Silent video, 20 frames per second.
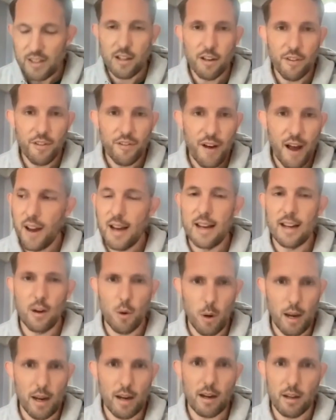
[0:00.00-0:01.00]
if it's going to fail it
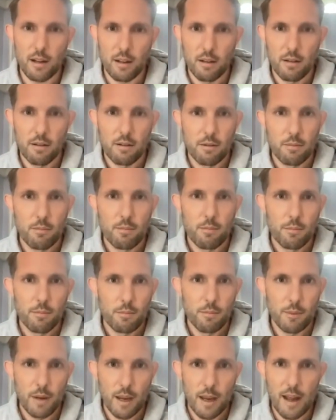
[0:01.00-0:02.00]
quick.
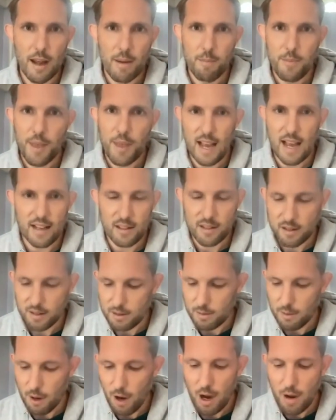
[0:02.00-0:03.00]
Yeah, that's
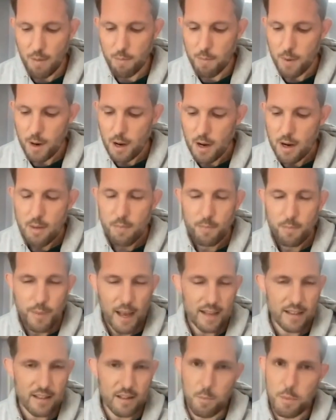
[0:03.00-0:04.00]
I'm
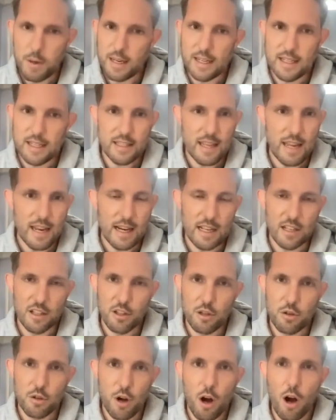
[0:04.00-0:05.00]
that's the biggest thing
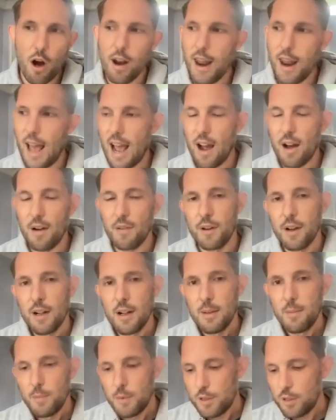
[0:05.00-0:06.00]
is you can't have
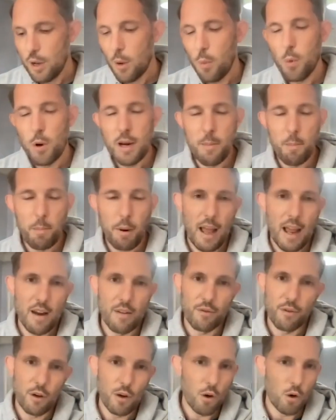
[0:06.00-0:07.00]
someone in
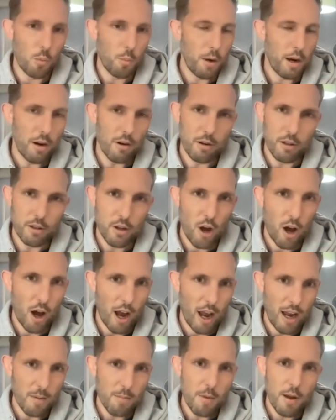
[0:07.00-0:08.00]
play for a long period of
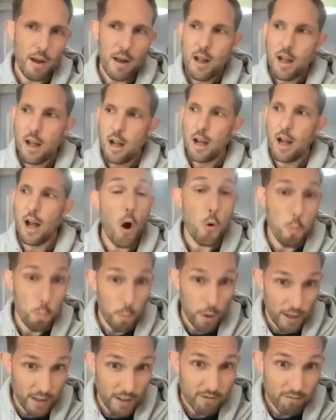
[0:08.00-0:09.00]
time
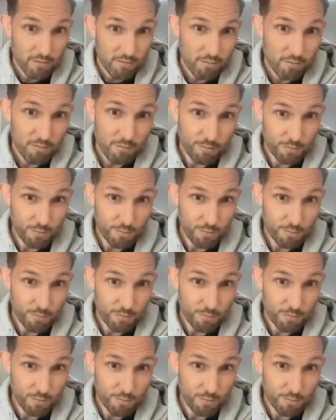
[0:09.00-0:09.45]
hoping